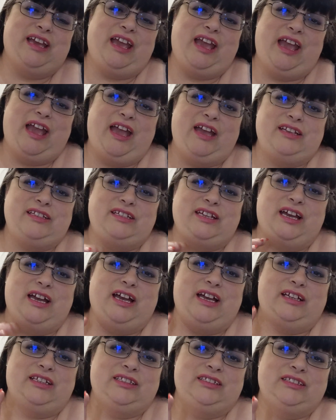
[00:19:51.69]
and
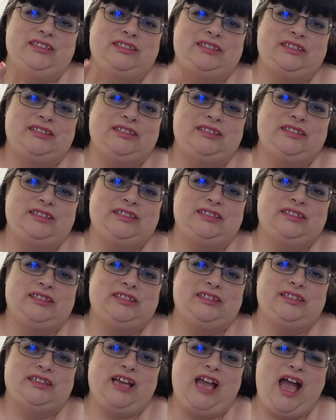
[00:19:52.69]
have
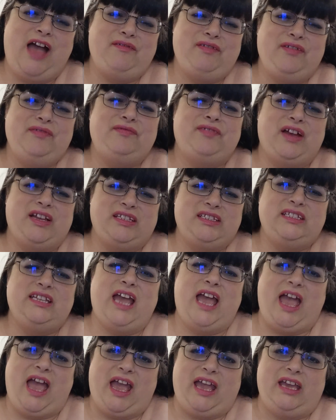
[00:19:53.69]
a fun
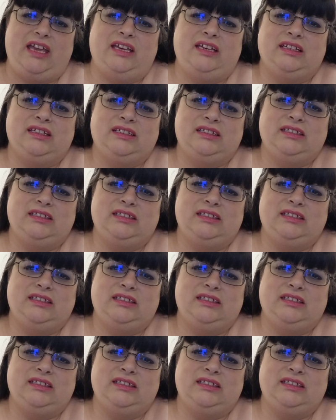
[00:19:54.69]
day.